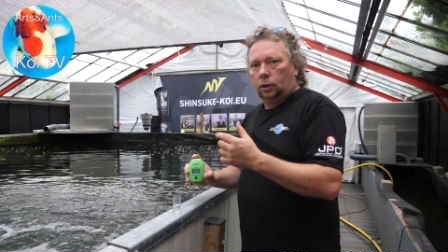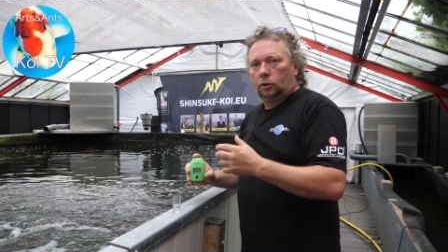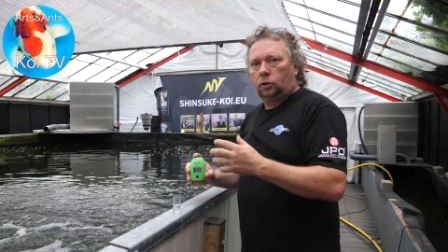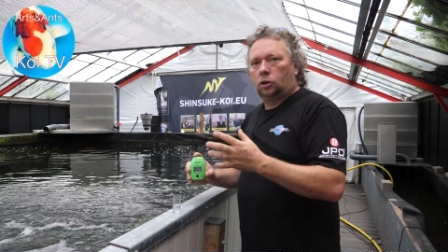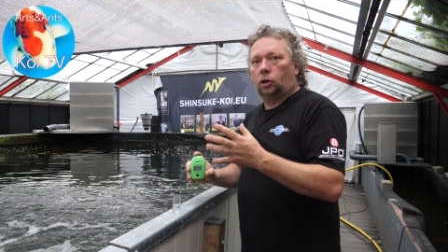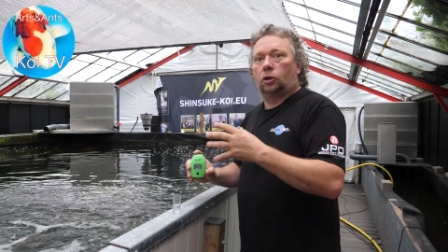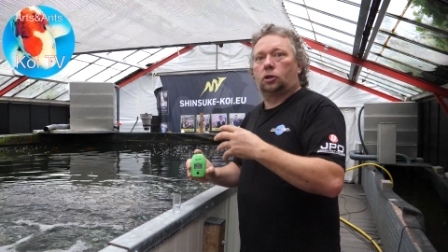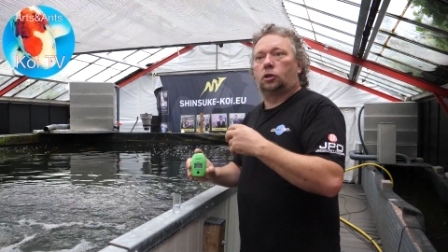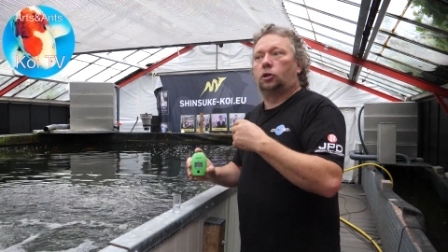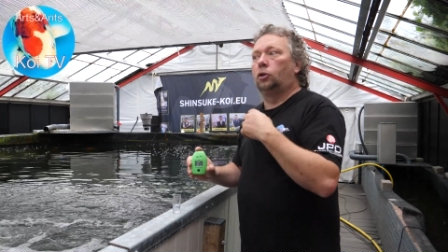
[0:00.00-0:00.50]

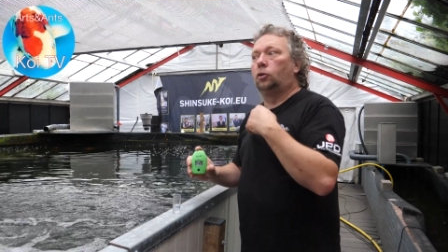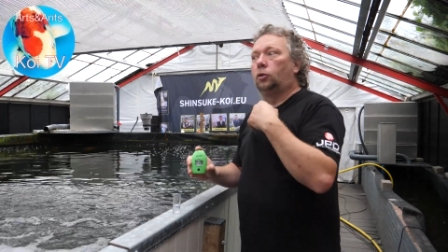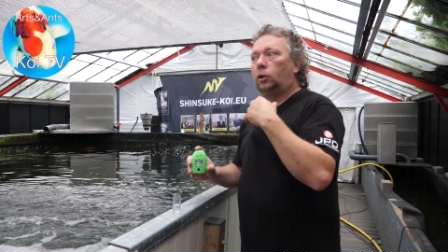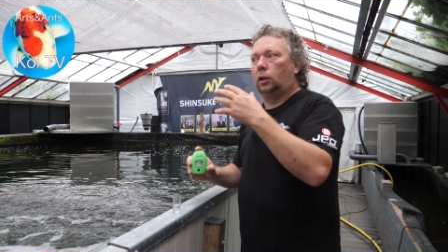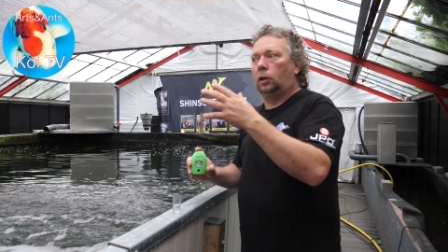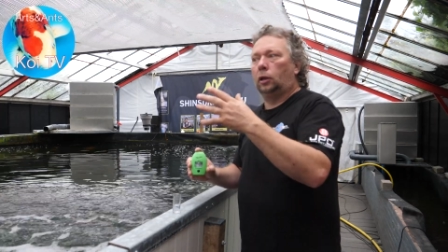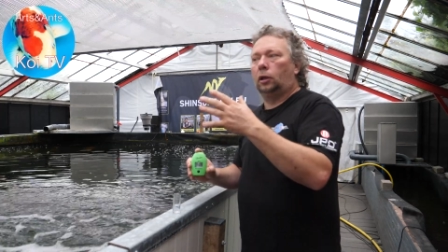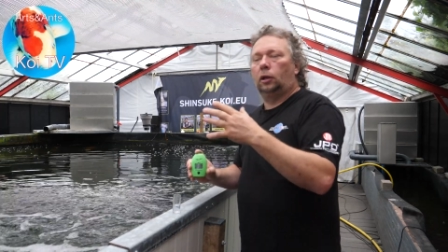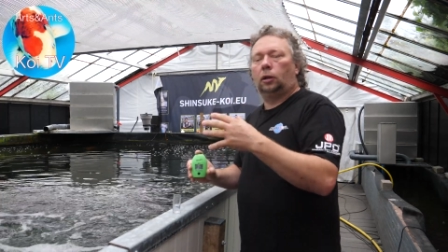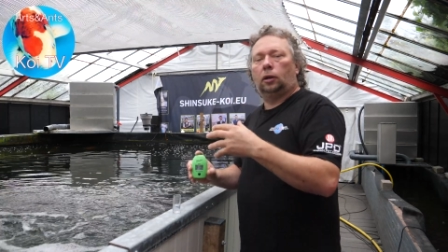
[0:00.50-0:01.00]
just do
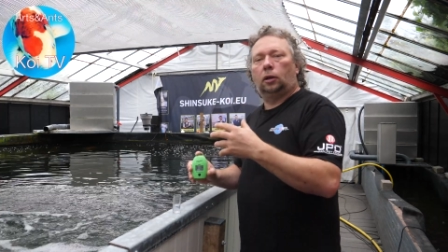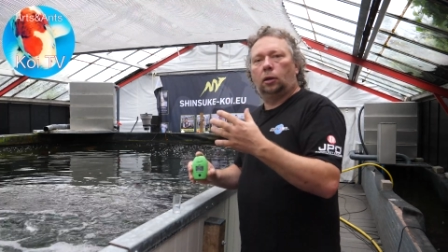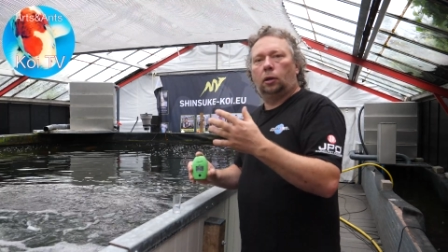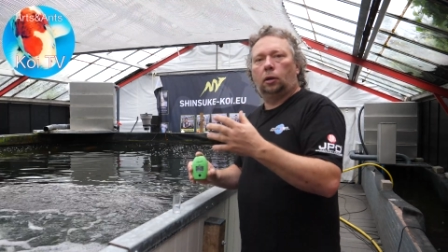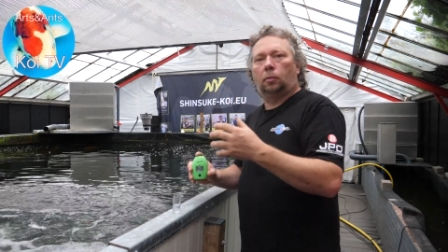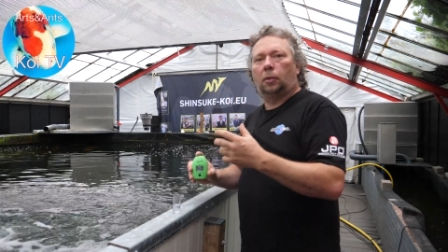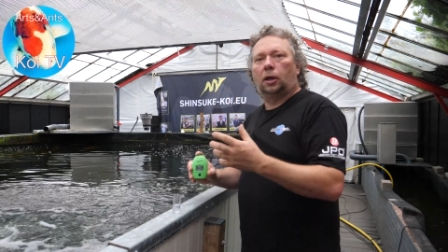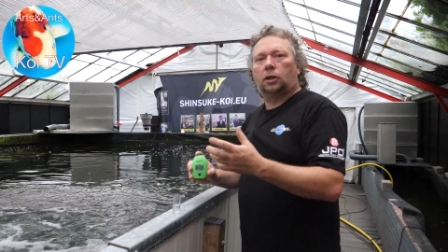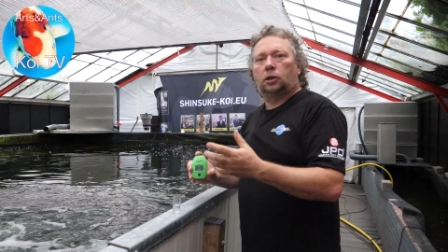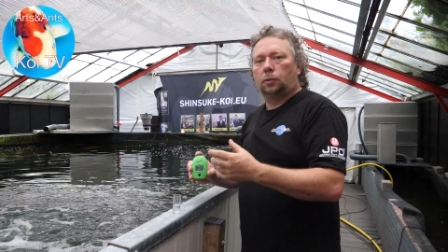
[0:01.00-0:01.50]
the,
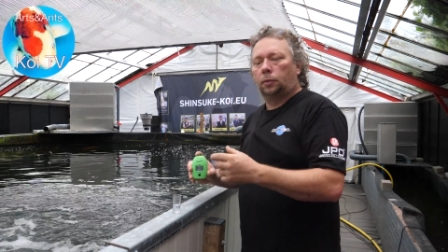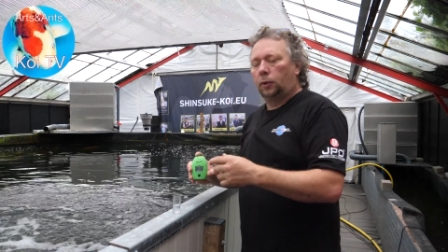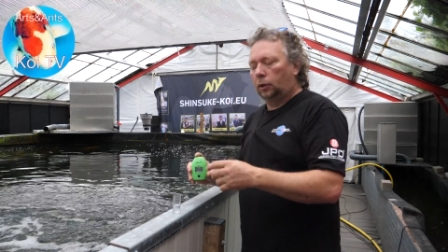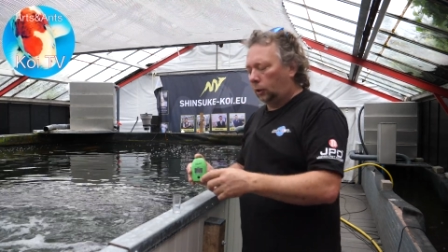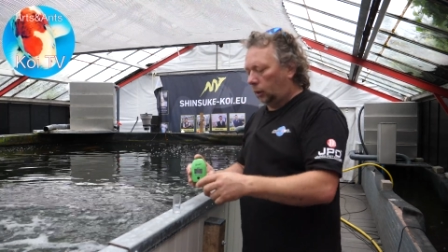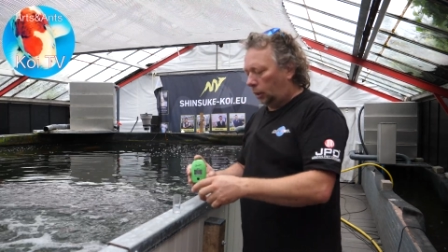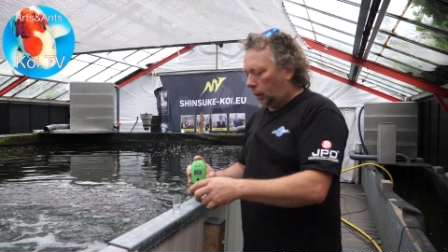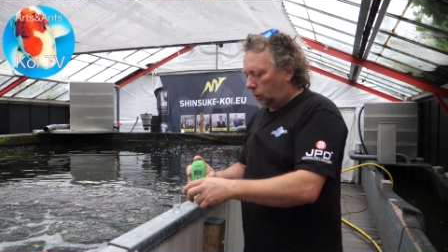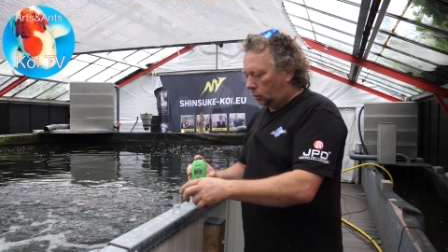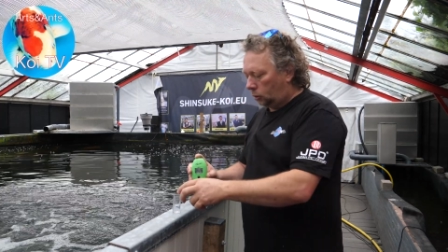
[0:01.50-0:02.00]
the
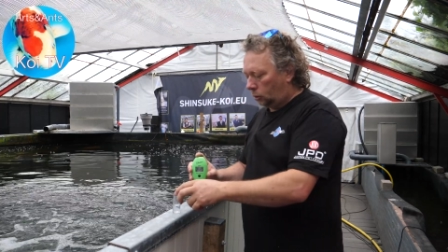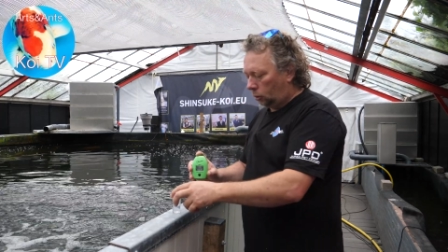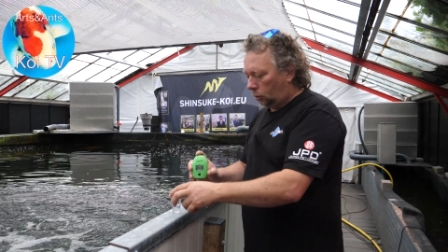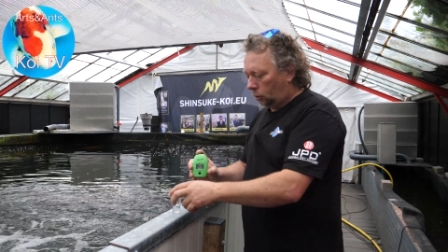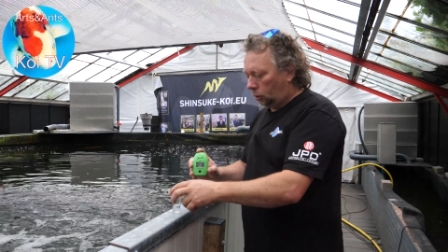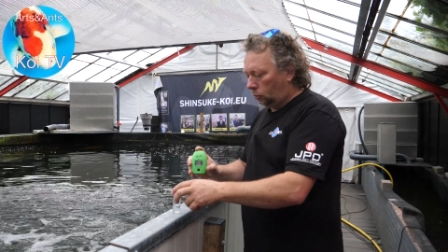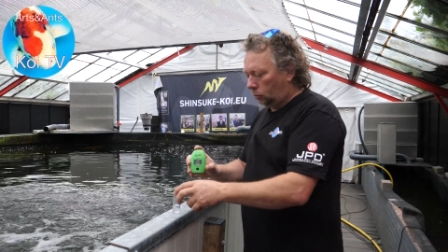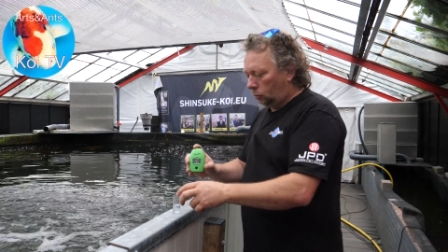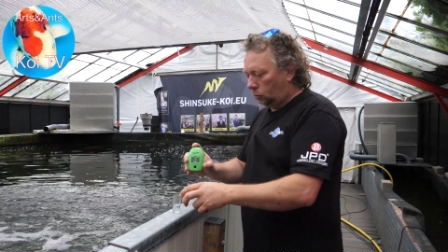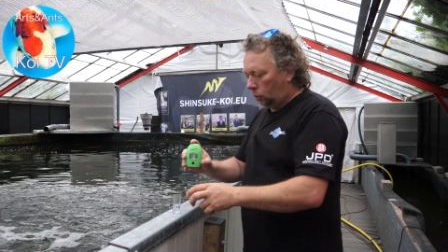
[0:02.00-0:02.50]
measurement again. So
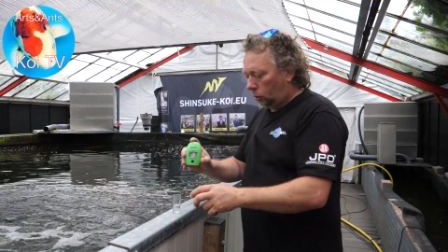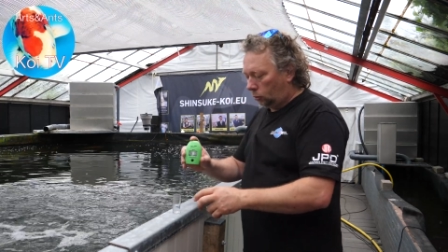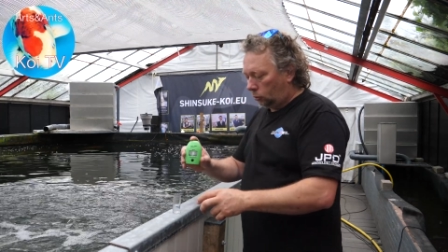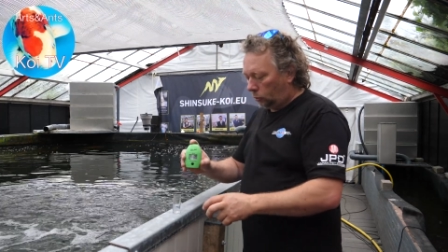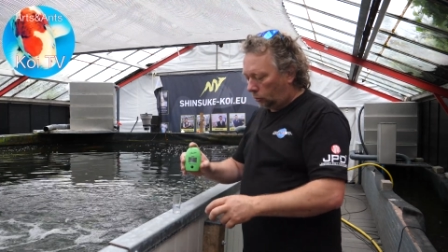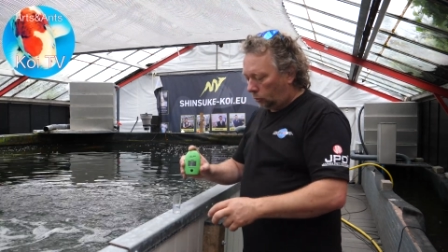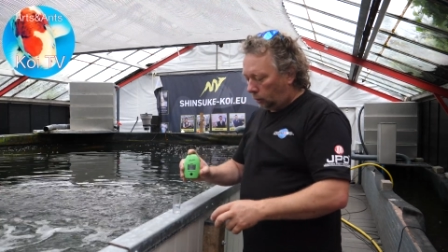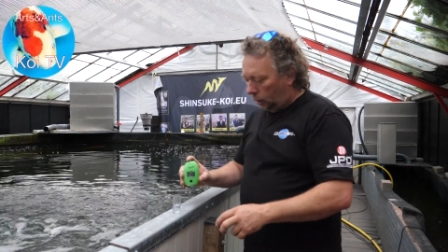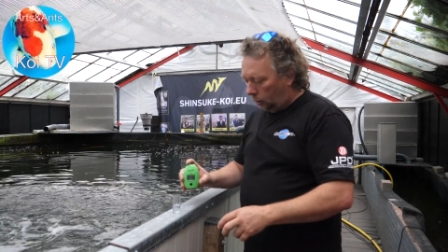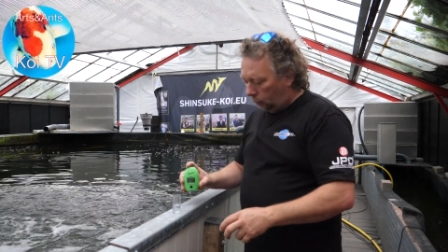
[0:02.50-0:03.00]
don't, don't
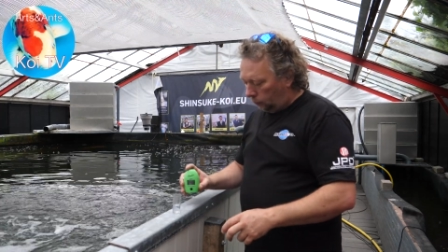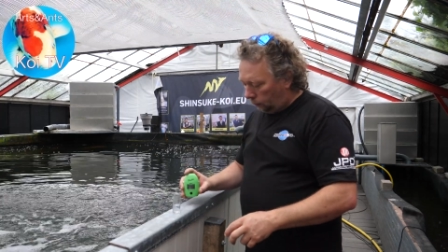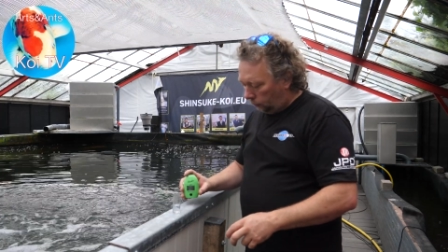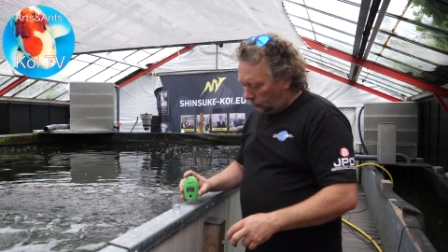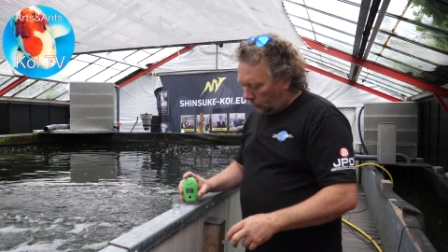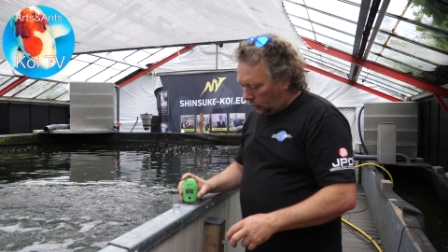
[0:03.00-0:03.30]
do that.